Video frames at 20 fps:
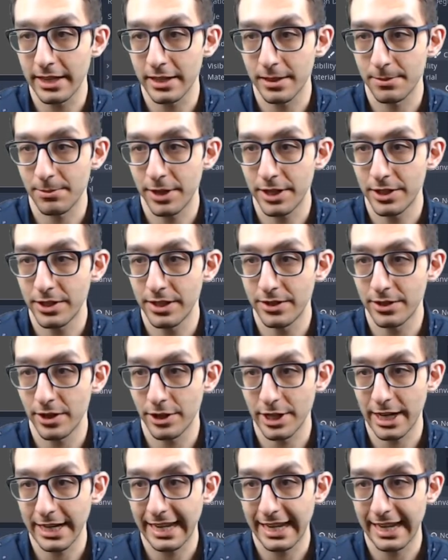The sprite sheets are
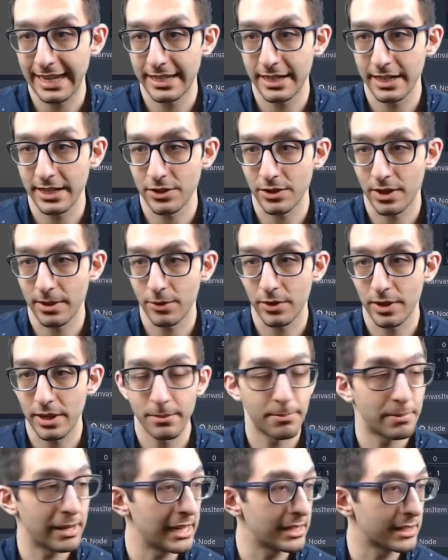gigantic, so I'm going to
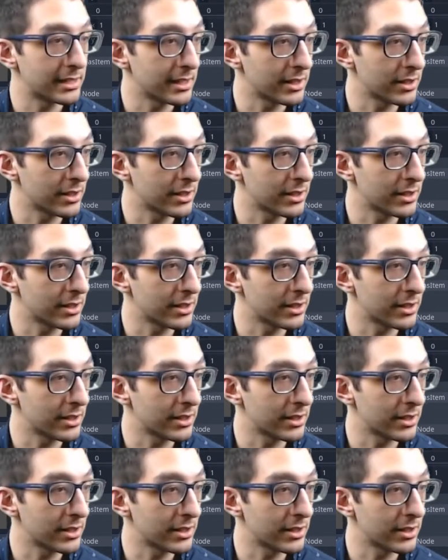paste